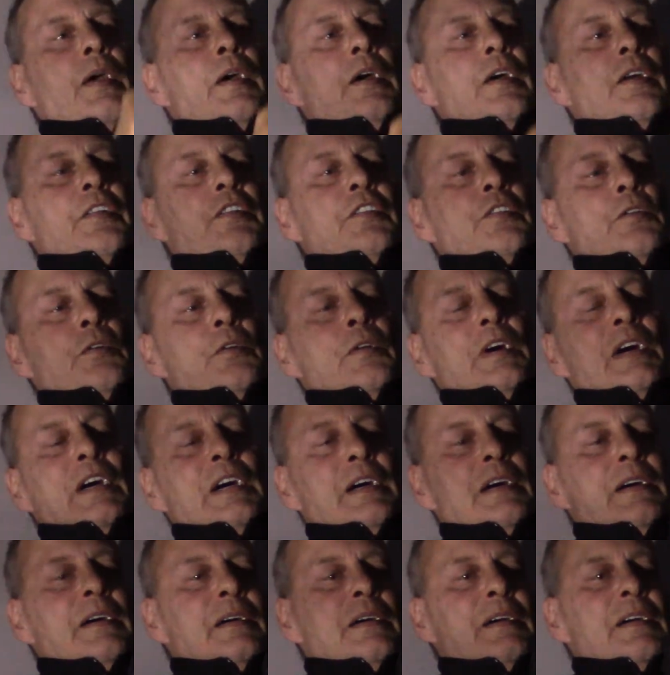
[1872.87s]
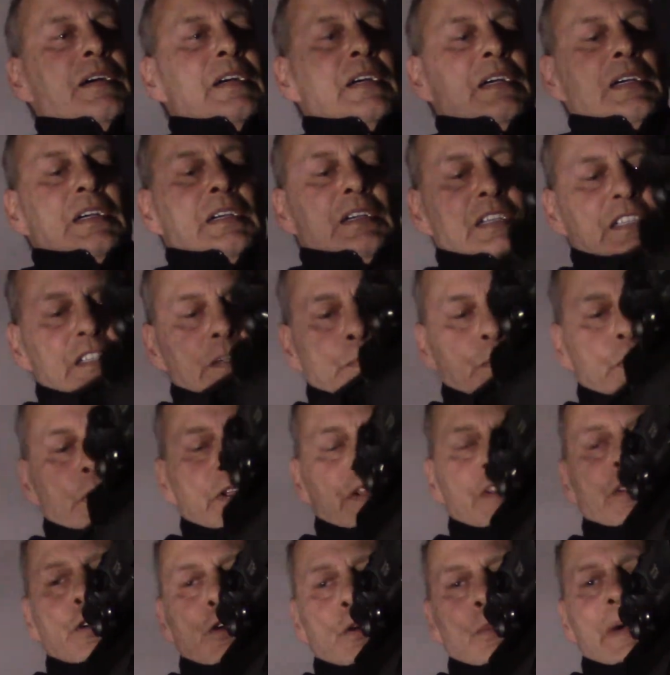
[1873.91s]
to uh, you put a
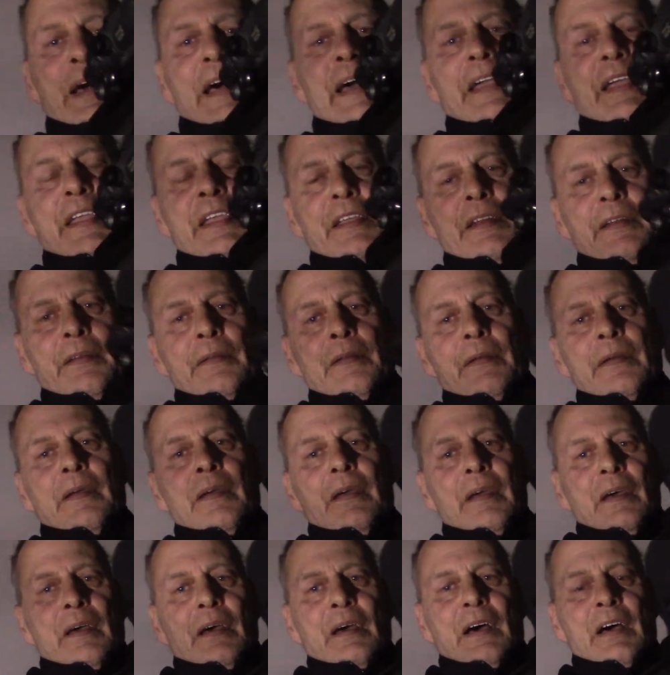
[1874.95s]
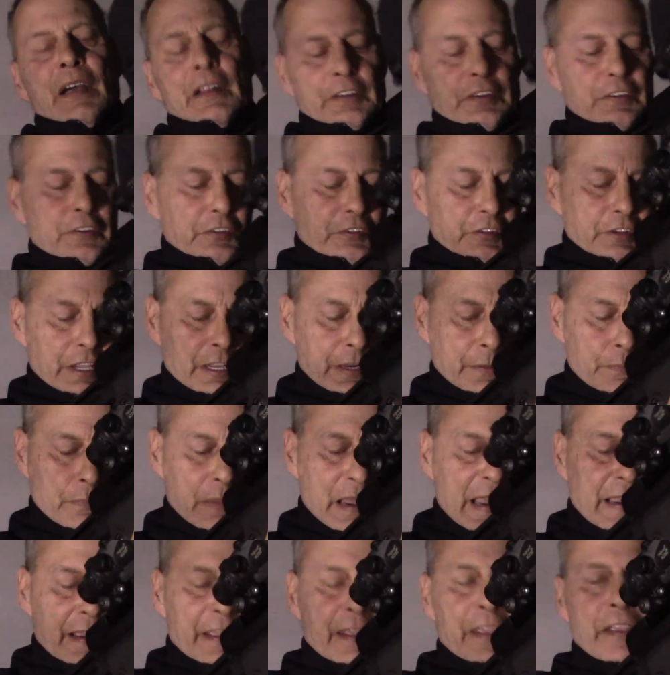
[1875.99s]
new mag in and you just hit
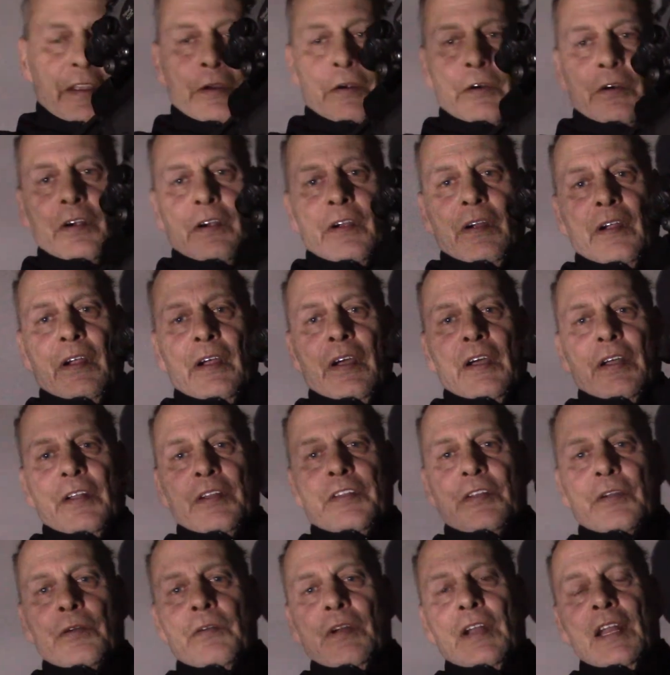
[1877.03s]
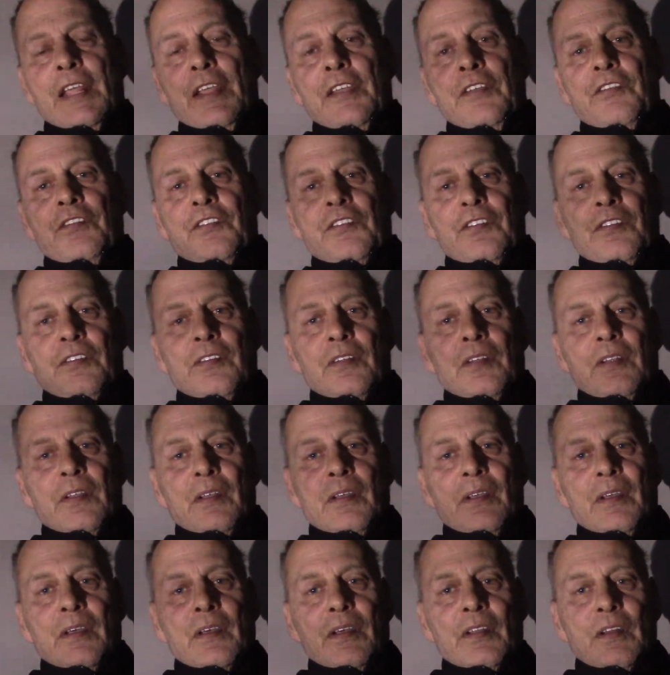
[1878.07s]
back here to release
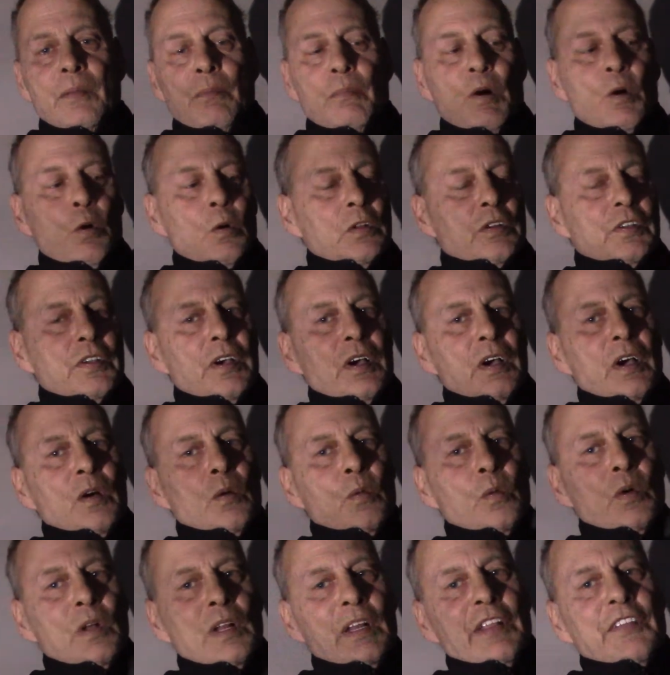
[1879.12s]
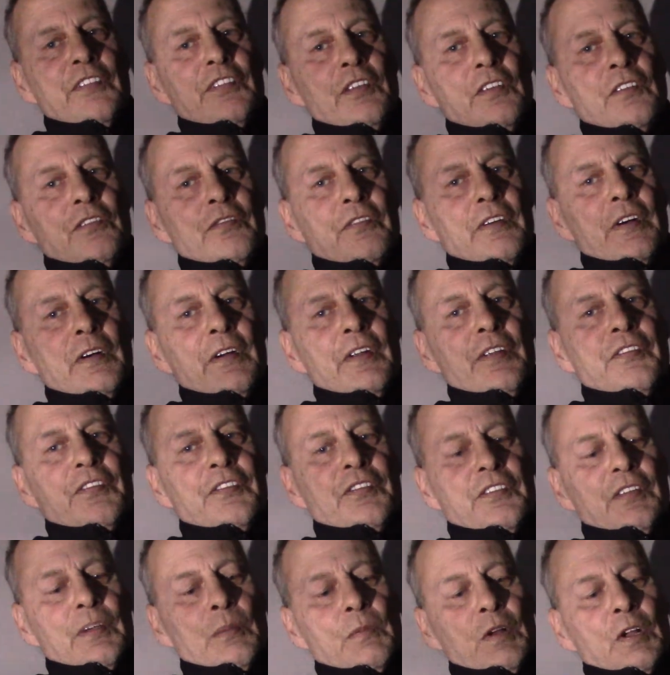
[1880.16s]
the bolt. Well this is very
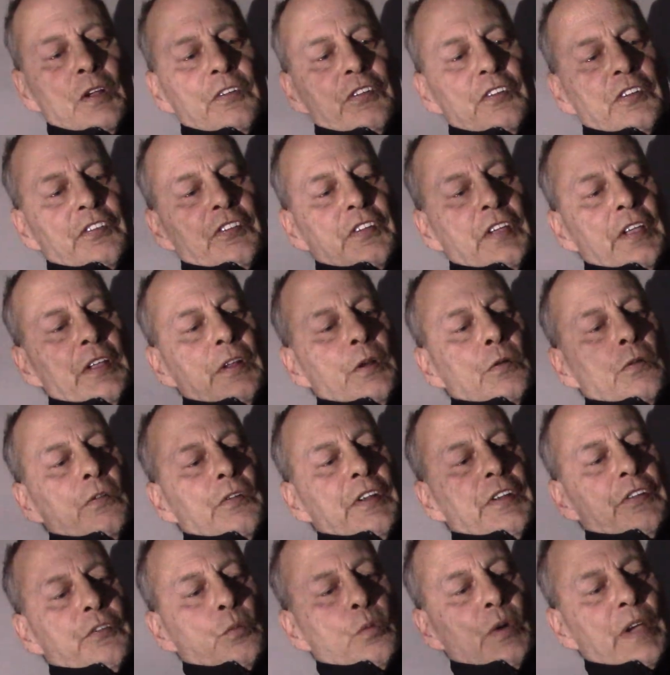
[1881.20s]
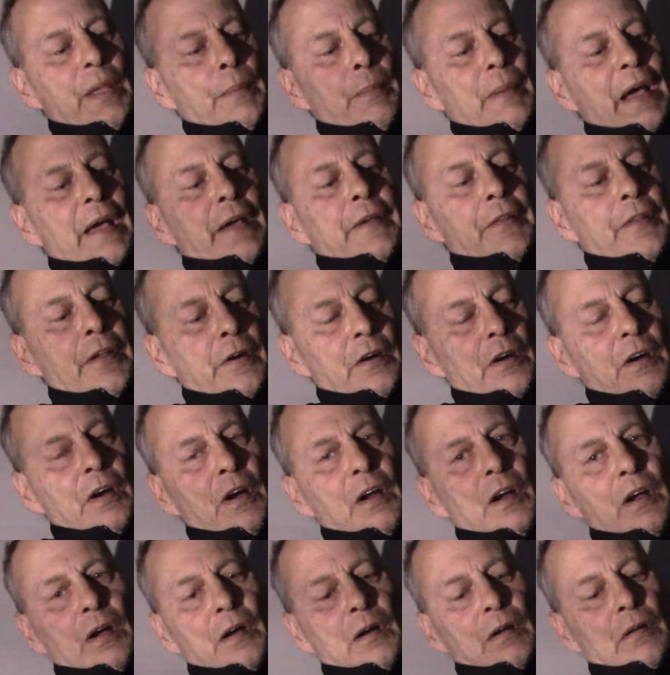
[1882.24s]
similar just that you don't reach way back there
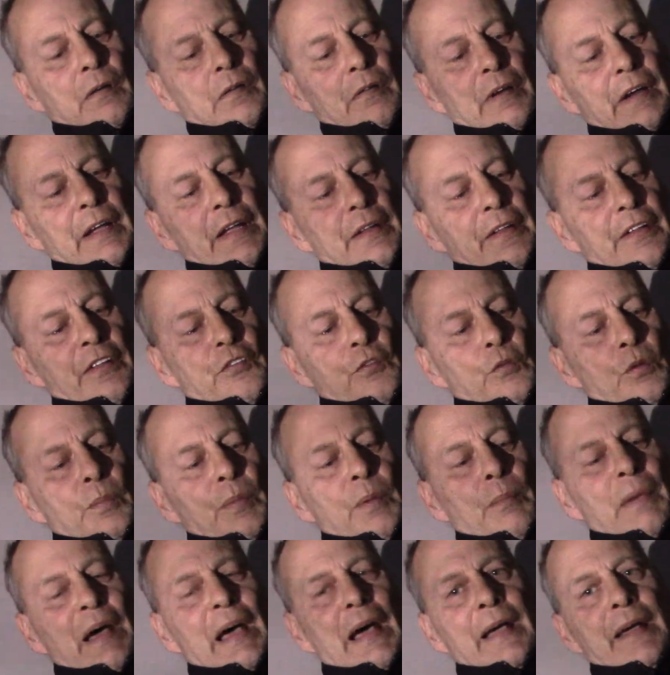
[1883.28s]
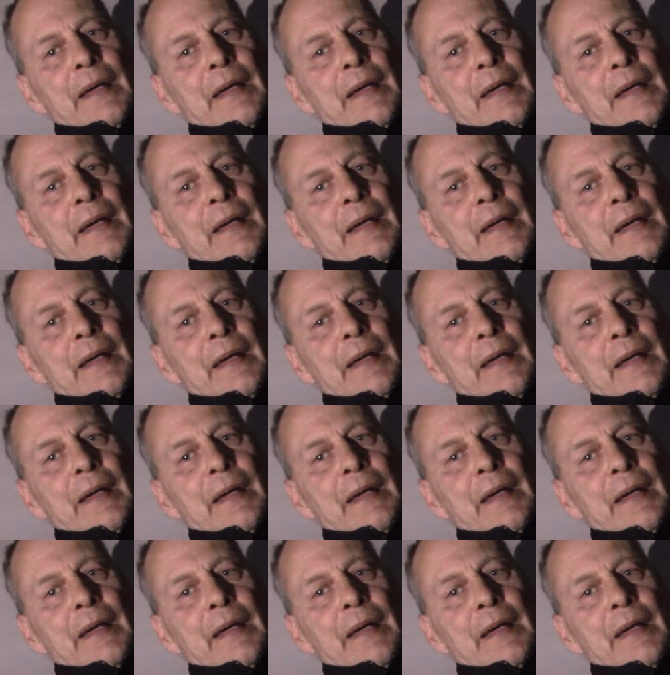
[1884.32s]
right this will be back